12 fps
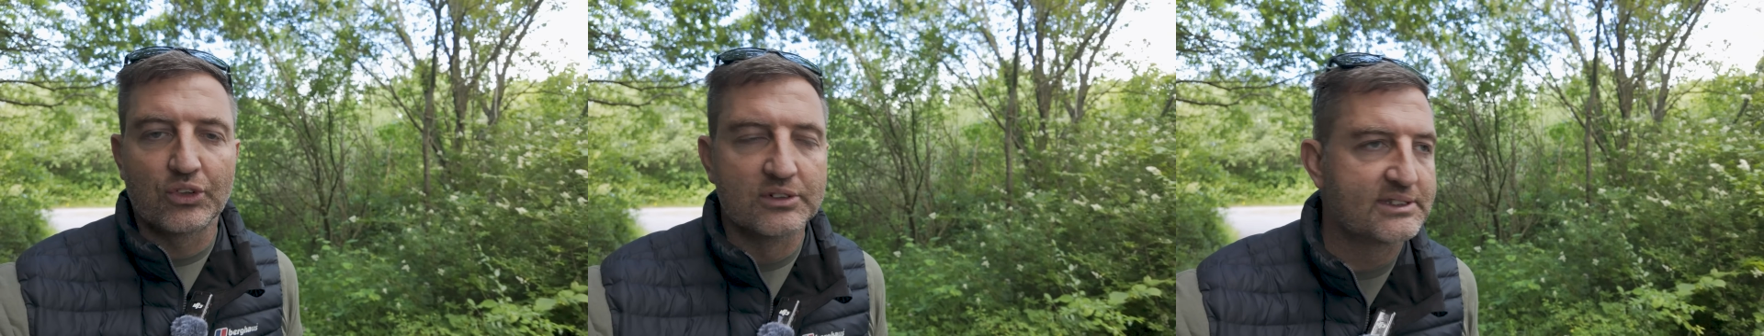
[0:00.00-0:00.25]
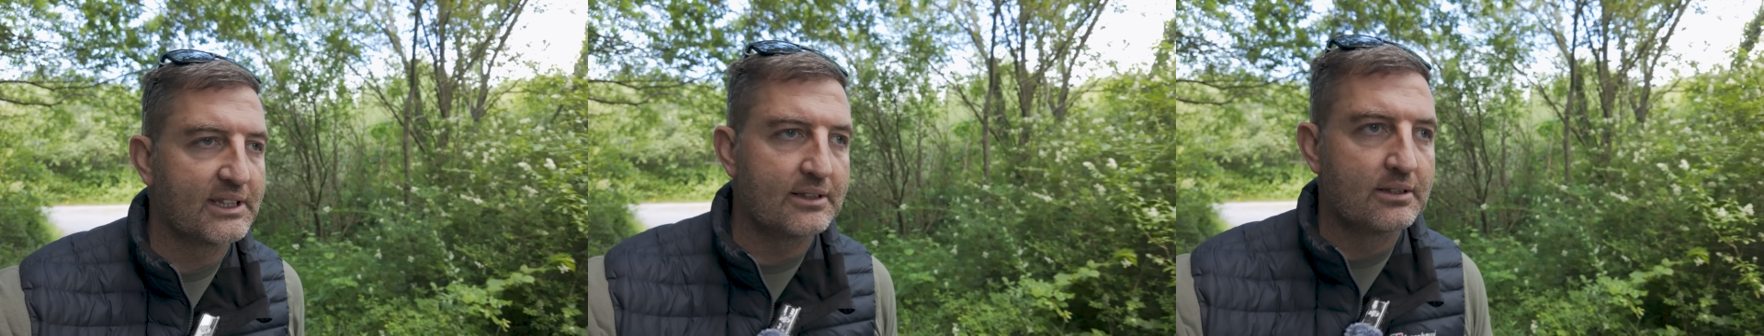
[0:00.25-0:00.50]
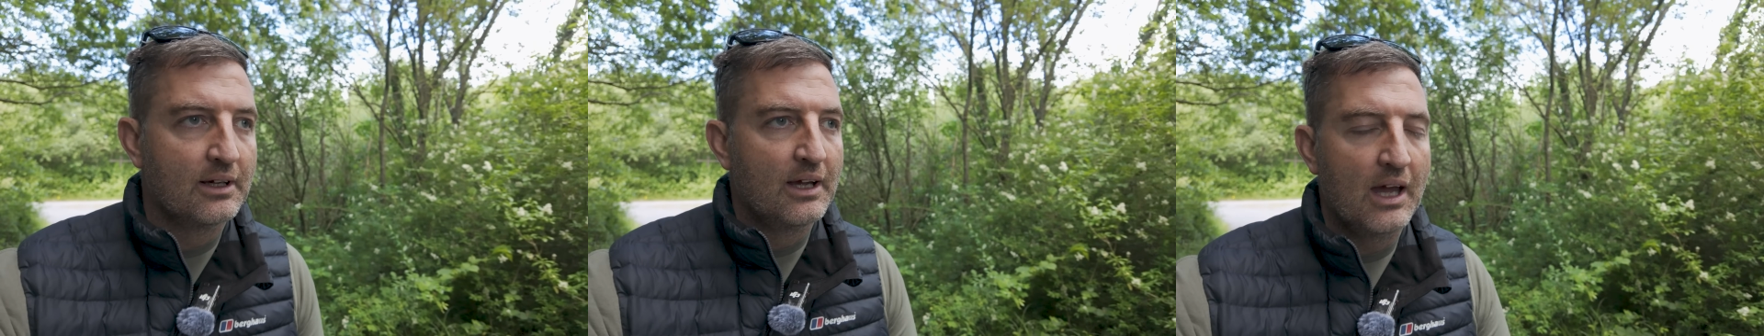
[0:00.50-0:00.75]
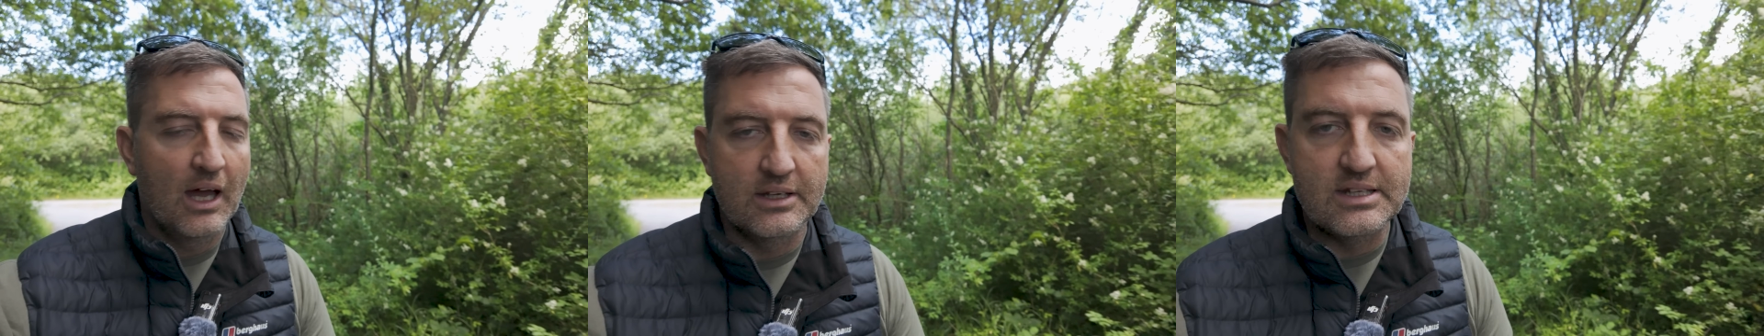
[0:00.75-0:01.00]
fronted,
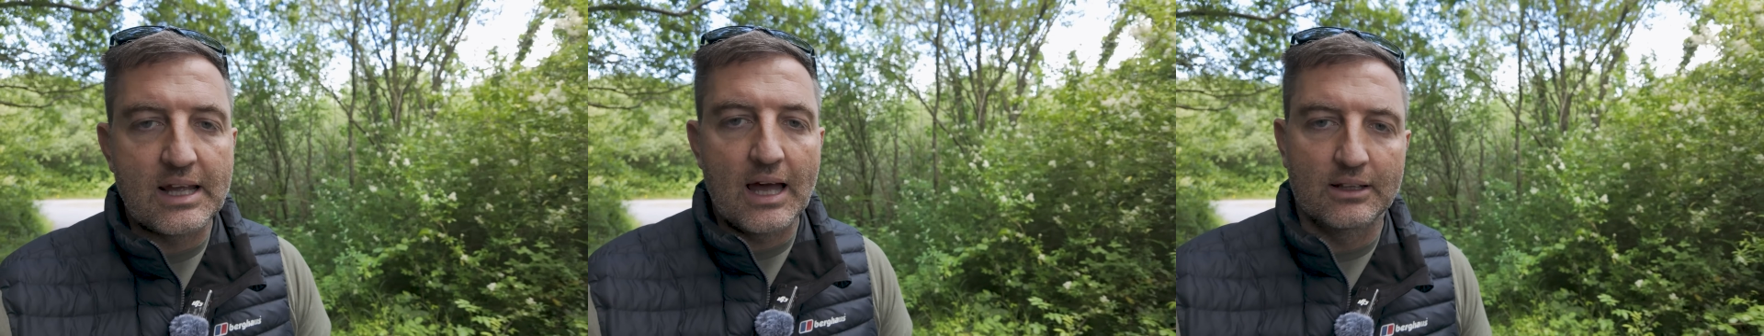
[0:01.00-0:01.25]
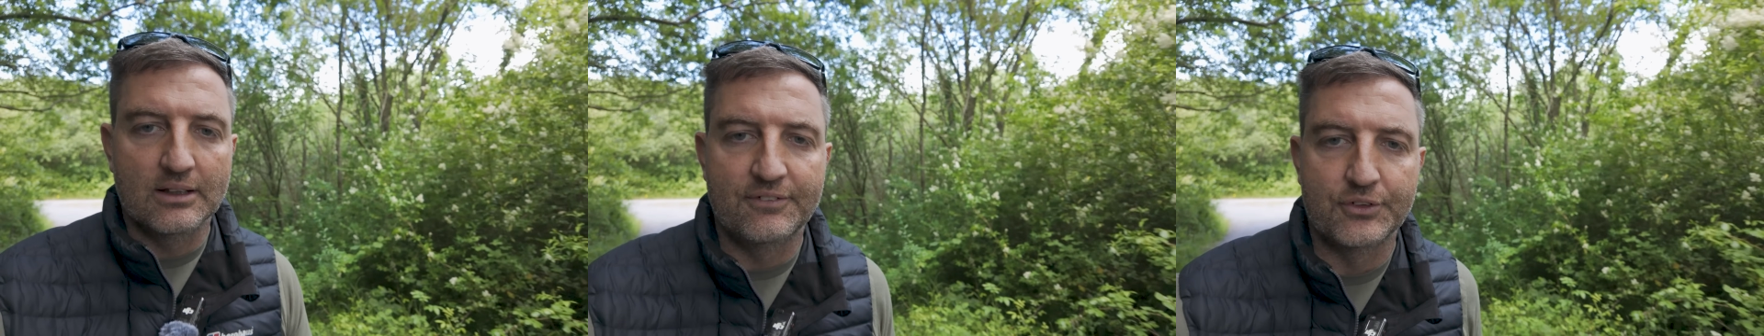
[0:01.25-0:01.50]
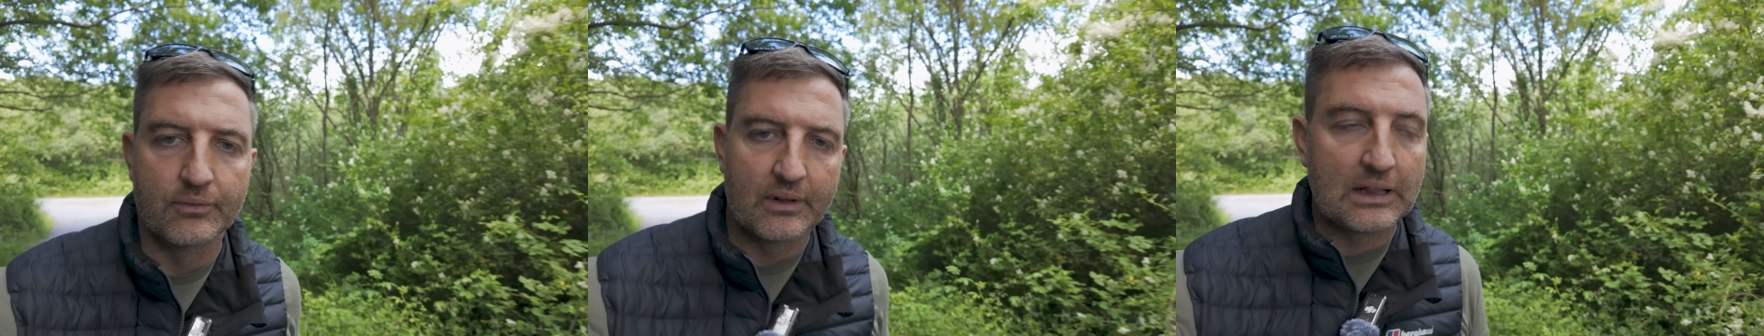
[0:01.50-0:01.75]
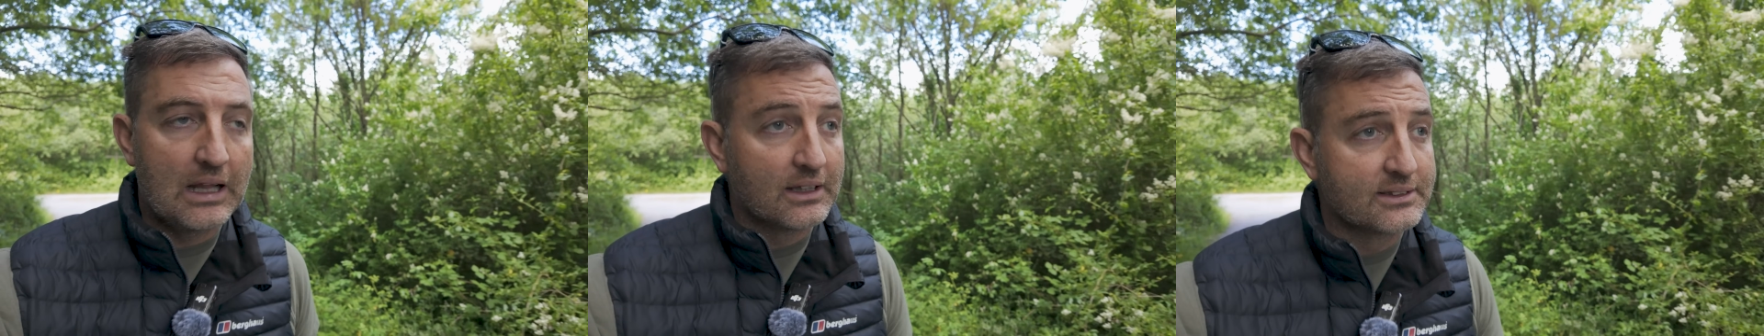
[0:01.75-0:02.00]
and you can't lift up
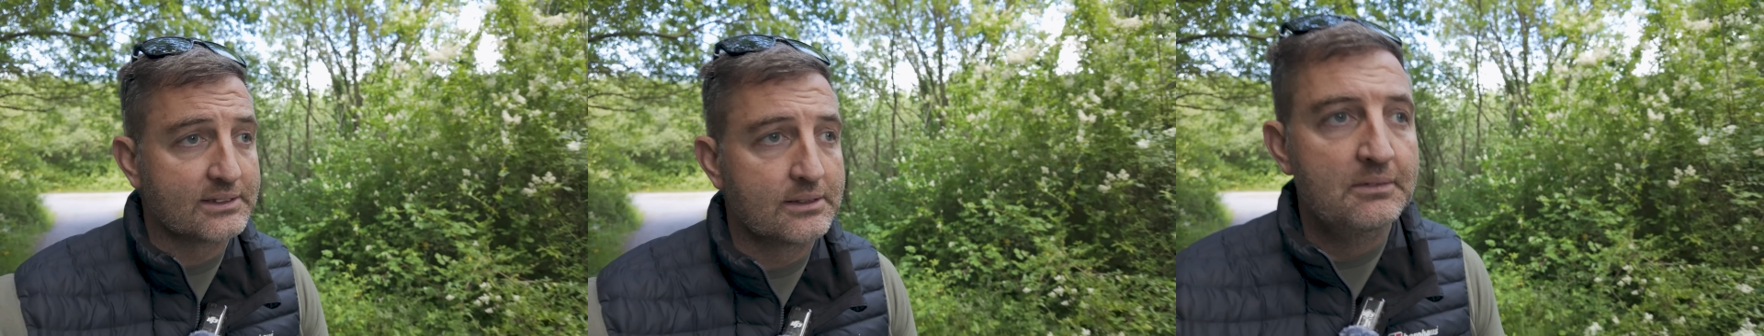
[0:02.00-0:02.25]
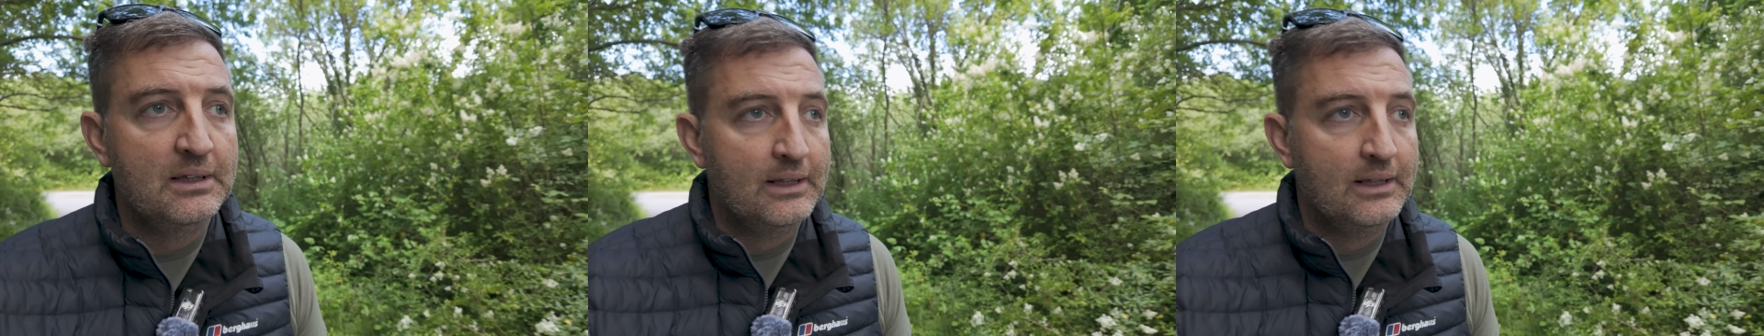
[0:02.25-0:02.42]
the glass,